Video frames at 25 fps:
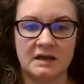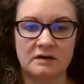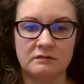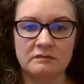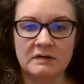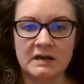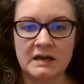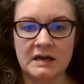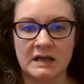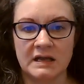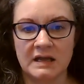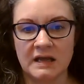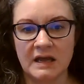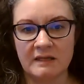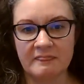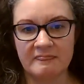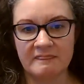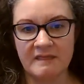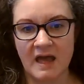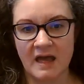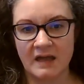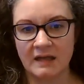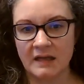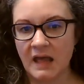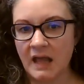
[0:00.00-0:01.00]
and reading in
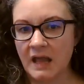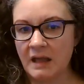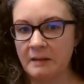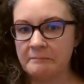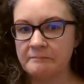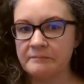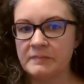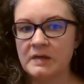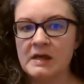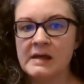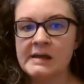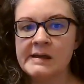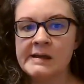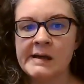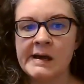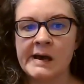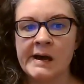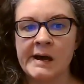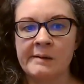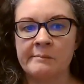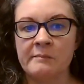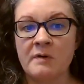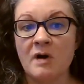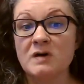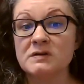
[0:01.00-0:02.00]
that game.
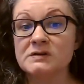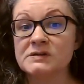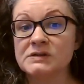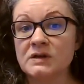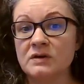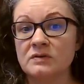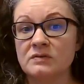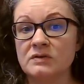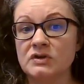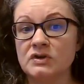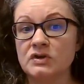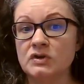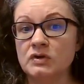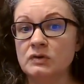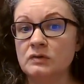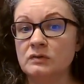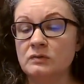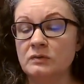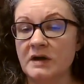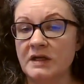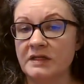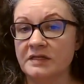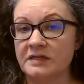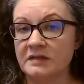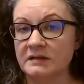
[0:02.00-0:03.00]
Also new
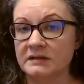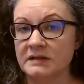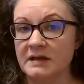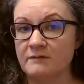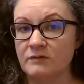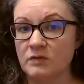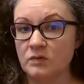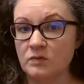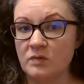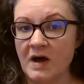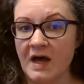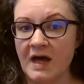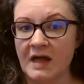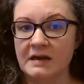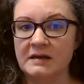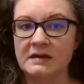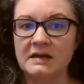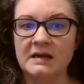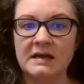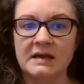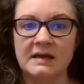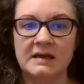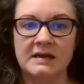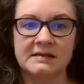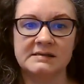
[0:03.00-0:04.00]
with level 1
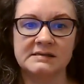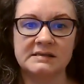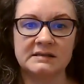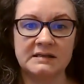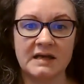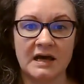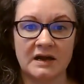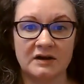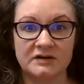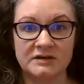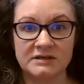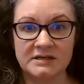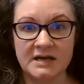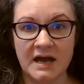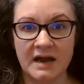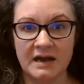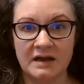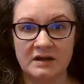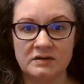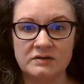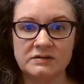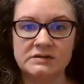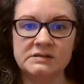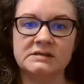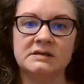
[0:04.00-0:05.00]
is letter
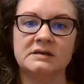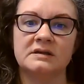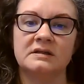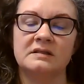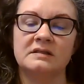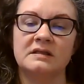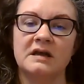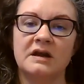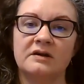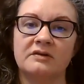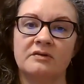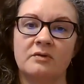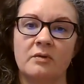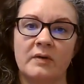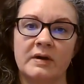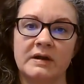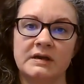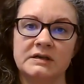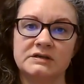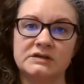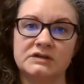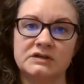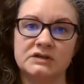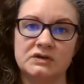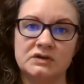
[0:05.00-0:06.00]
tiles. They're
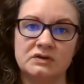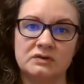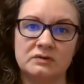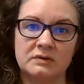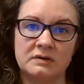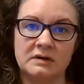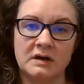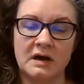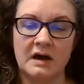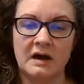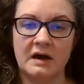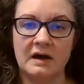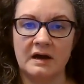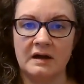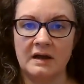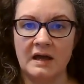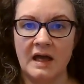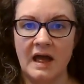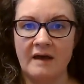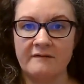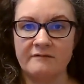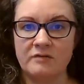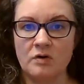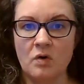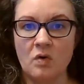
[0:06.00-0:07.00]
going to
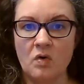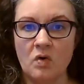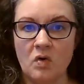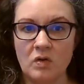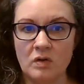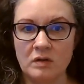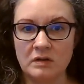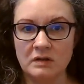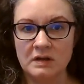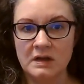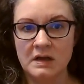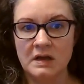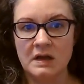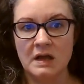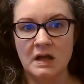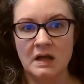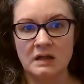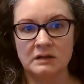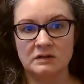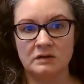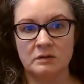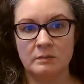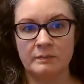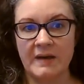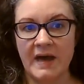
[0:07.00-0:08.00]
have a whole
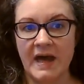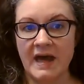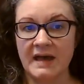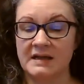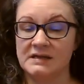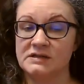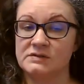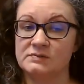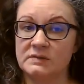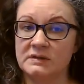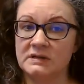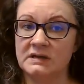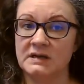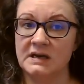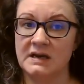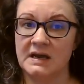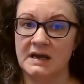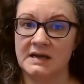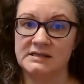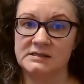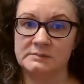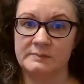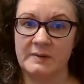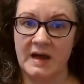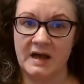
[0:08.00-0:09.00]
little bag. It's really a
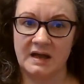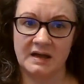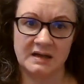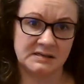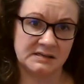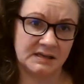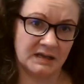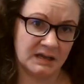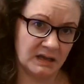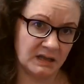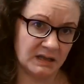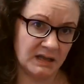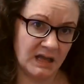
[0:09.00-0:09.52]
nice bag. It's like a